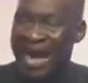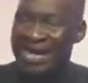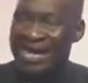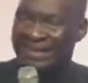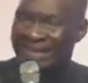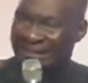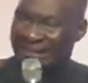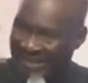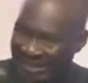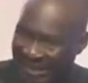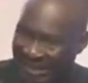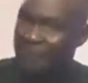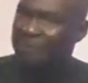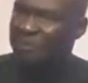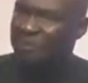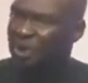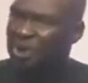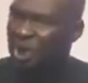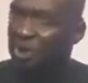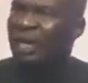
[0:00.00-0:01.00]

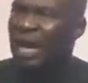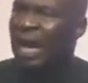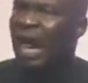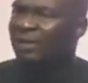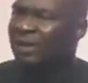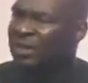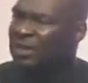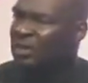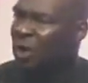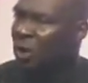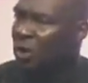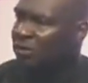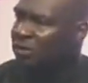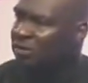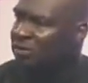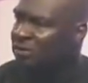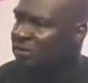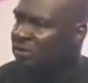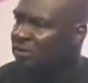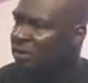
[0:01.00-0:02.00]
exceptional
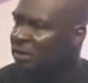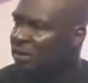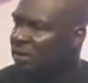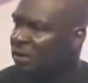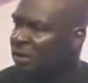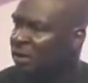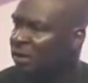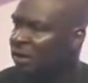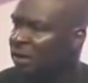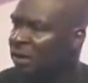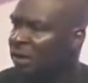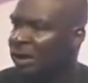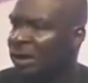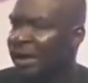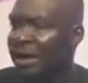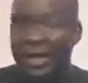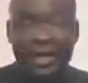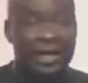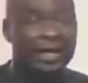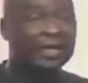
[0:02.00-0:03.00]
results,
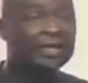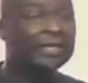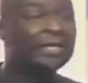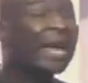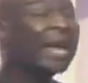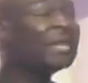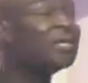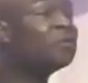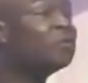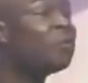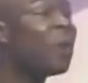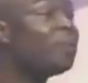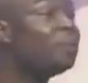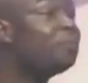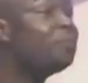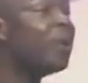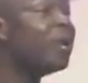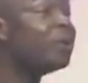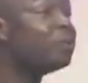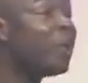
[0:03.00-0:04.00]
it gets to a
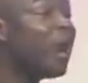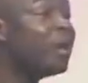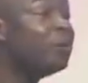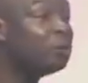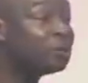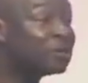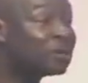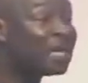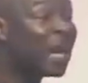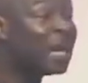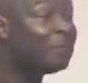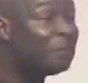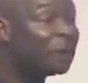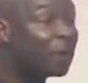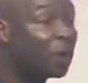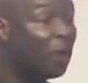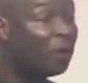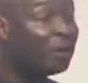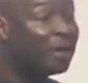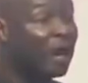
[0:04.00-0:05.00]
point where you start
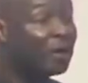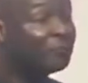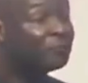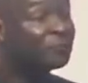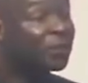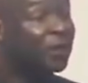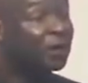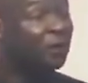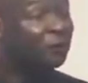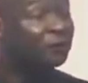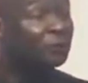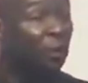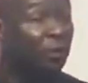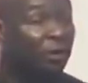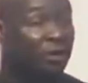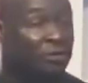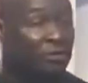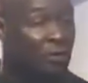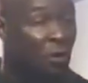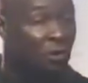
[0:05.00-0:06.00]
becoming afraid of
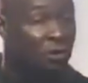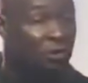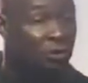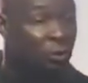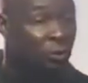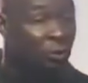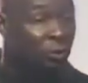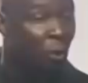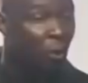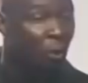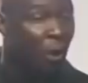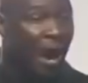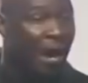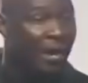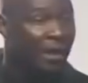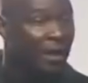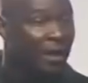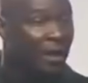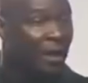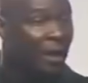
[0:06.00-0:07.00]
your results. You know
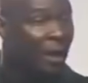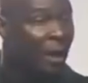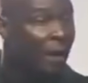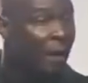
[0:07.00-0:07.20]
why?